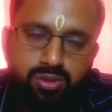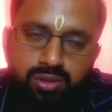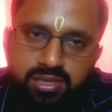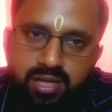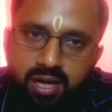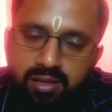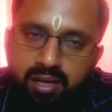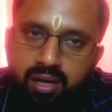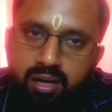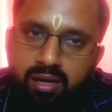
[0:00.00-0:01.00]
So these are
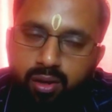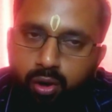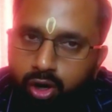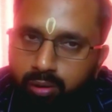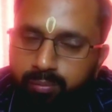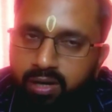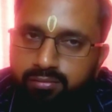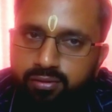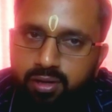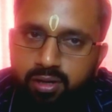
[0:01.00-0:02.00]
the normal